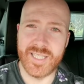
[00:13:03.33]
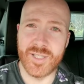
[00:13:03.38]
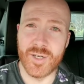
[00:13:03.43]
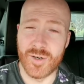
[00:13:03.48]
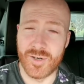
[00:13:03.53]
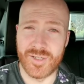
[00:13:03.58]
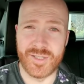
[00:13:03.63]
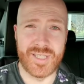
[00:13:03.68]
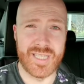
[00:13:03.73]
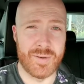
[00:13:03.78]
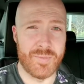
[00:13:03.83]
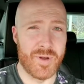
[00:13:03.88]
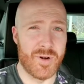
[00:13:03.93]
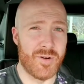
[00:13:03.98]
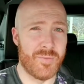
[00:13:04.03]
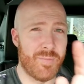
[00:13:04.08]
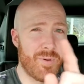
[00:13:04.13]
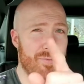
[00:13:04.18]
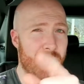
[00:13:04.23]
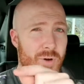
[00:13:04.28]
or as someone
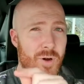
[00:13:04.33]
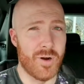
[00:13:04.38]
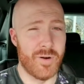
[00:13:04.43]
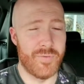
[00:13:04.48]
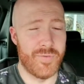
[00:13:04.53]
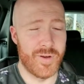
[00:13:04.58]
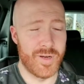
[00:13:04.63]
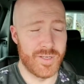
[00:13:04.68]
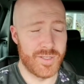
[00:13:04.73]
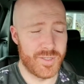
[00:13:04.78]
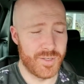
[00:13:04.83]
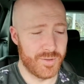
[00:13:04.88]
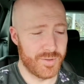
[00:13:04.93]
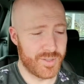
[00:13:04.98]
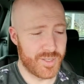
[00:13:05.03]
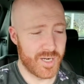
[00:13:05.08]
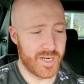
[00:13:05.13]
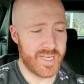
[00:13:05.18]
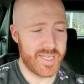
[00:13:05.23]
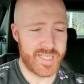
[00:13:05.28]
before referred to,
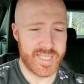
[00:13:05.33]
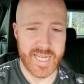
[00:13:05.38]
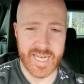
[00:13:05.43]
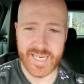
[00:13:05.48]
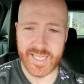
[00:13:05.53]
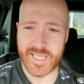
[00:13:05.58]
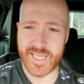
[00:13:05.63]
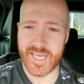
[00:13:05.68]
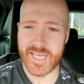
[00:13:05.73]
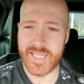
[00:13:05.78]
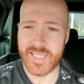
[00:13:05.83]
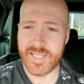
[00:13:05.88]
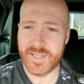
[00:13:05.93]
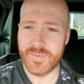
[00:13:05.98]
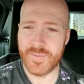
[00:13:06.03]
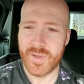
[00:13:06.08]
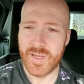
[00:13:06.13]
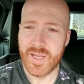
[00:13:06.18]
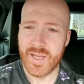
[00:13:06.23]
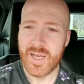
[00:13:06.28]
Dirty Sanchez,
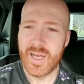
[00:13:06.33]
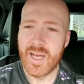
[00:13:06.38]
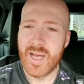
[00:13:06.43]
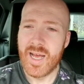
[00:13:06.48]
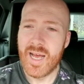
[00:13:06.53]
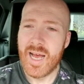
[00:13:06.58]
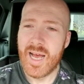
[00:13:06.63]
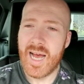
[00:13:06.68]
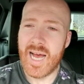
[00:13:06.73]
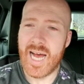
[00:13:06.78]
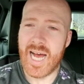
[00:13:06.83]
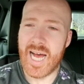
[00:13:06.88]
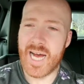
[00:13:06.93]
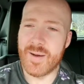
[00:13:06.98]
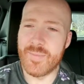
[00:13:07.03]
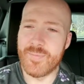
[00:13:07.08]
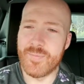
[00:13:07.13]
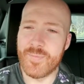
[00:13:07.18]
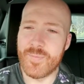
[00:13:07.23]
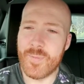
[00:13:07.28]

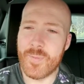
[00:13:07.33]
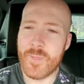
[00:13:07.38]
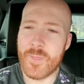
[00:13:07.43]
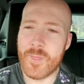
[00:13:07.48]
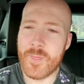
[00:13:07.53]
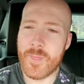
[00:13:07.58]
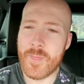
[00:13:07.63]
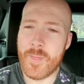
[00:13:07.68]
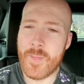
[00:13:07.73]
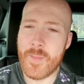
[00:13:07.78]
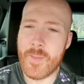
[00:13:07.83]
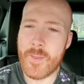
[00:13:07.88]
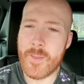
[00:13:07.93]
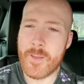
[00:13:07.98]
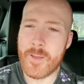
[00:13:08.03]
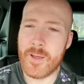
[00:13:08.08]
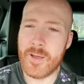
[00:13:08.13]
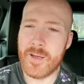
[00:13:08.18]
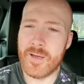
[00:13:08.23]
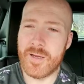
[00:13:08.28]
who
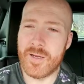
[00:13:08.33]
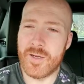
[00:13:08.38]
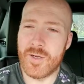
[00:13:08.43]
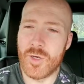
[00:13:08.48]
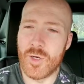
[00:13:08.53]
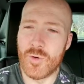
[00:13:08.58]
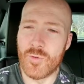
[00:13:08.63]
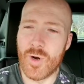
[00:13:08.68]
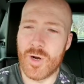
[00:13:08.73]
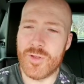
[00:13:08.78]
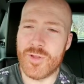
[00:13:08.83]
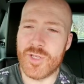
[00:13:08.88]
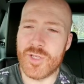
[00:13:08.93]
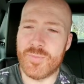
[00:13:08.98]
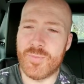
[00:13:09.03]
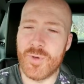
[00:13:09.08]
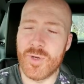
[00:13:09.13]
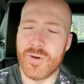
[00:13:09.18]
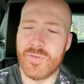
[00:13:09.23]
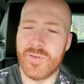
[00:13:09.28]
wrote this
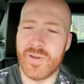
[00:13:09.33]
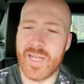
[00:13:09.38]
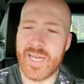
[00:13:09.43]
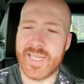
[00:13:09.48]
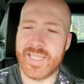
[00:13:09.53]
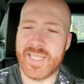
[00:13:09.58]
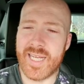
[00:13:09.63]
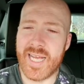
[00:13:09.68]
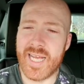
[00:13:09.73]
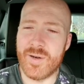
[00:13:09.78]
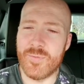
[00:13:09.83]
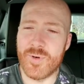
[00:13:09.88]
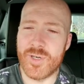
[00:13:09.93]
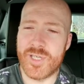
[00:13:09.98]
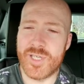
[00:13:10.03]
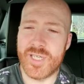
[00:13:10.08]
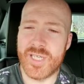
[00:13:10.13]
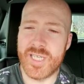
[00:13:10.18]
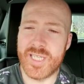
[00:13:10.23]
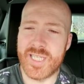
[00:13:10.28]
beautiful essay in which
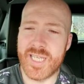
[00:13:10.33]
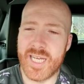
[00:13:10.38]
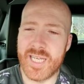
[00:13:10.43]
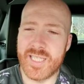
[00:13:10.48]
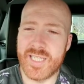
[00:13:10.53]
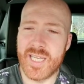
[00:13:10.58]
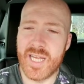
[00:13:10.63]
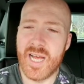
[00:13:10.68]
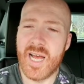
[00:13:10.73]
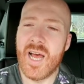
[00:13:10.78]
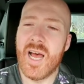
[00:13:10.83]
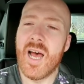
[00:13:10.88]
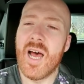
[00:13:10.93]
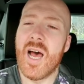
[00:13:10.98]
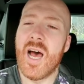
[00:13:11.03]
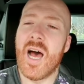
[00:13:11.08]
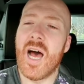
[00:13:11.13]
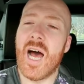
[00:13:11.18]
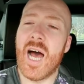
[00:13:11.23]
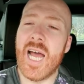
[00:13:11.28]
she says,
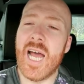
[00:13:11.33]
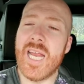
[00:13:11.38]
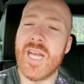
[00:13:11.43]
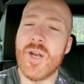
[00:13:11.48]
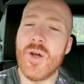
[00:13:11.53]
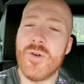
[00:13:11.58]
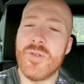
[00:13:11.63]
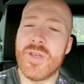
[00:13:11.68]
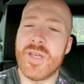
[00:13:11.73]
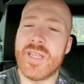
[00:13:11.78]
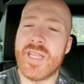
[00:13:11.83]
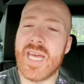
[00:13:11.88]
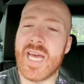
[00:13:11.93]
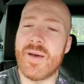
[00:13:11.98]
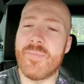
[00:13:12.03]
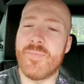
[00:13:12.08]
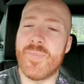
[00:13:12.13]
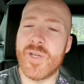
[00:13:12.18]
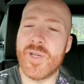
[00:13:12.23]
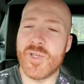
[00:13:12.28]
I know that the
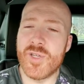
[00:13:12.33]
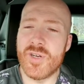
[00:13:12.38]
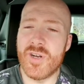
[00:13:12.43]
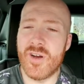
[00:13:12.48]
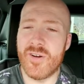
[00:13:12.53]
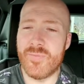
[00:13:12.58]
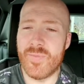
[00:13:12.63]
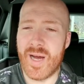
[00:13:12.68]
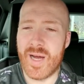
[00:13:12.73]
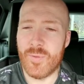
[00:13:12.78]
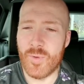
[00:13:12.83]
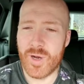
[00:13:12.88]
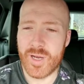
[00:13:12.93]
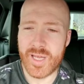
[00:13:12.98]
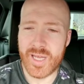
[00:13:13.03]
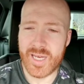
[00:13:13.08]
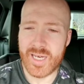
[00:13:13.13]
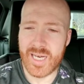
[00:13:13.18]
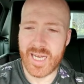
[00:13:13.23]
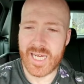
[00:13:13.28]
ambition of my
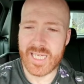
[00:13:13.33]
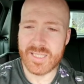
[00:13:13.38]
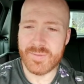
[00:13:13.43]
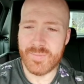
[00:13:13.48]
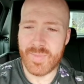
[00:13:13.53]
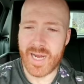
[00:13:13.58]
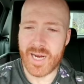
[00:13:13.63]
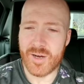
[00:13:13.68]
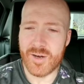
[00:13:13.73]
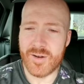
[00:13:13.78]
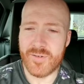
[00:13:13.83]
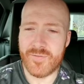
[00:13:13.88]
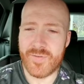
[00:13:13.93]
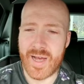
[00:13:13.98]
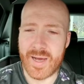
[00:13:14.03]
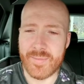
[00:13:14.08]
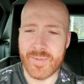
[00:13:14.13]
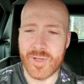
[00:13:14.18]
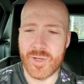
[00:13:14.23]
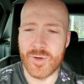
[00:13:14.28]
working class migrant
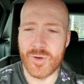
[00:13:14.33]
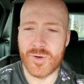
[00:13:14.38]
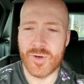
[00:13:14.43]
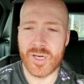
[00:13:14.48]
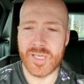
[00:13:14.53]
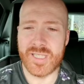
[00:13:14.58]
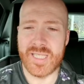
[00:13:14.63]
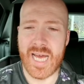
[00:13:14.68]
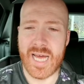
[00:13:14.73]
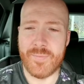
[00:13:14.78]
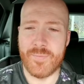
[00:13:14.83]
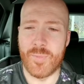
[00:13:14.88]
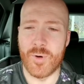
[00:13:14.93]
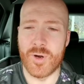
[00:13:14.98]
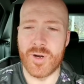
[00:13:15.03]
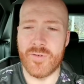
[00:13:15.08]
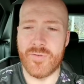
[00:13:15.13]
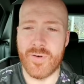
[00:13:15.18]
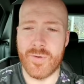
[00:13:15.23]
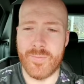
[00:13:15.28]
family who crossed that
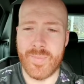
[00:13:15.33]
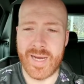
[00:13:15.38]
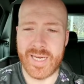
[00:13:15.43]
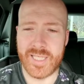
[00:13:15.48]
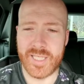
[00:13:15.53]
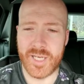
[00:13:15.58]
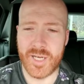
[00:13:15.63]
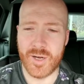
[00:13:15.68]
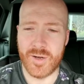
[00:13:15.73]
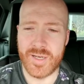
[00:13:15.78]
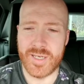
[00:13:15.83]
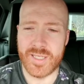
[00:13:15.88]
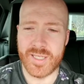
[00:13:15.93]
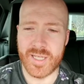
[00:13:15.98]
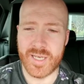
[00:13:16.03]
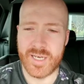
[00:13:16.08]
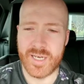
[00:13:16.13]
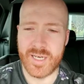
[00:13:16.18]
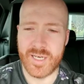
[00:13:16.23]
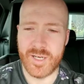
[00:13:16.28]
border from Mexico into
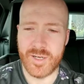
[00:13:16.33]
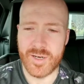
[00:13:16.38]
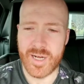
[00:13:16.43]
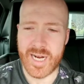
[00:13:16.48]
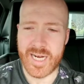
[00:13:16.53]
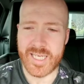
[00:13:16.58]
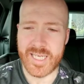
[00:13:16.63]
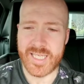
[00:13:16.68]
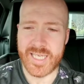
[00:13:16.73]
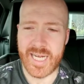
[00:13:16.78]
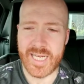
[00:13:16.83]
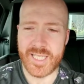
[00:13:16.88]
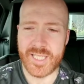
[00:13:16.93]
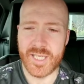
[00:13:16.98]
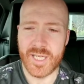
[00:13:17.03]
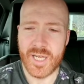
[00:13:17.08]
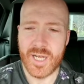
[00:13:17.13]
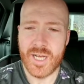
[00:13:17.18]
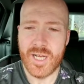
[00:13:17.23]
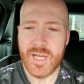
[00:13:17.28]
the United States
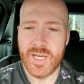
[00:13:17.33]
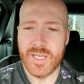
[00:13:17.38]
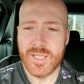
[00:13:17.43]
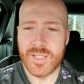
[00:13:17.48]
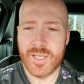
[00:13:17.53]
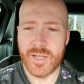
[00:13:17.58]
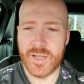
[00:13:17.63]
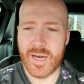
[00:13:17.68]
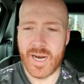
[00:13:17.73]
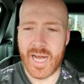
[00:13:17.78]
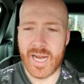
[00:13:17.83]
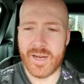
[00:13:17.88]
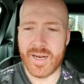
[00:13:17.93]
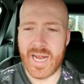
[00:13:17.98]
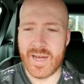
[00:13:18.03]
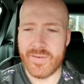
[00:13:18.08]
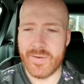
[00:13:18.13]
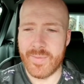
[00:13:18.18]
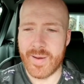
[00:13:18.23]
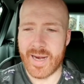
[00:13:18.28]
so that I could
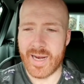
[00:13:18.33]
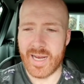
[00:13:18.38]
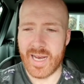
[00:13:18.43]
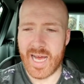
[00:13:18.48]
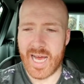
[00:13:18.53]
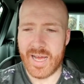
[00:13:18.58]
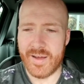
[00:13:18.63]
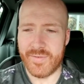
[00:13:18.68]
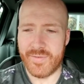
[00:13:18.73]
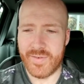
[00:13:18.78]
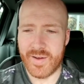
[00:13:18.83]
have a better life.